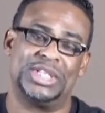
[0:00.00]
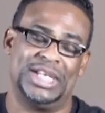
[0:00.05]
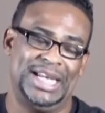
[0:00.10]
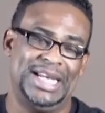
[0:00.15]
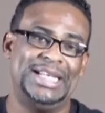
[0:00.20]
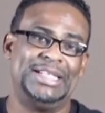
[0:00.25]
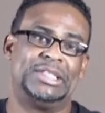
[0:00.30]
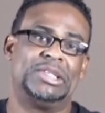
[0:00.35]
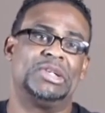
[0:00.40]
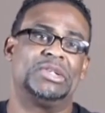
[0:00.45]

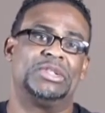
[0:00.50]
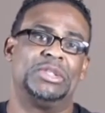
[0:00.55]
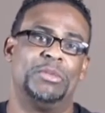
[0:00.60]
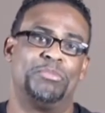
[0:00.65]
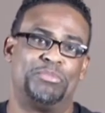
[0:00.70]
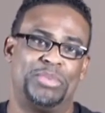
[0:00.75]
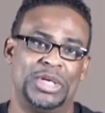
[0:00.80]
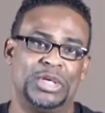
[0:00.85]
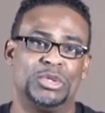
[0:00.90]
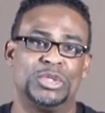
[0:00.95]
he took the
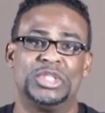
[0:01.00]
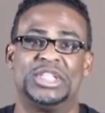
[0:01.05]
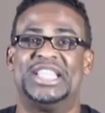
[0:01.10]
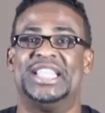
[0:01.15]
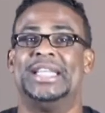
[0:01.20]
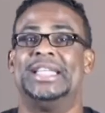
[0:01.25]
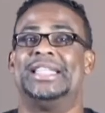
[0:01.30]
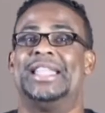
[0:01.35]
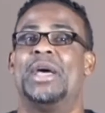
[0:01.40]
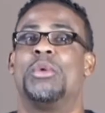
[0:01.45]

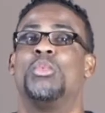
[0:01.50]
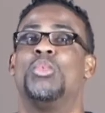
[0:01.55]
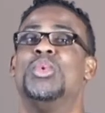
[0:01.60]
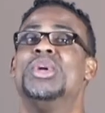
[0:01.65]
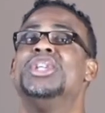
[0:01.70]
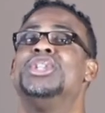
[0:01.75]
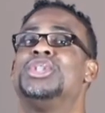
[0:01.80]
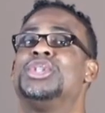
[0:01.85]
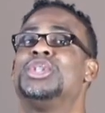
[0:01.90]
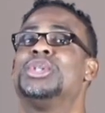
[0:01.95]
penalty that
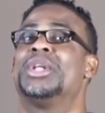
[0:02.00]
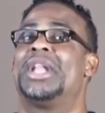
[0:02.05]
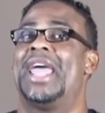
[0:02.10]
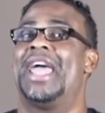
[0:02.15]
we should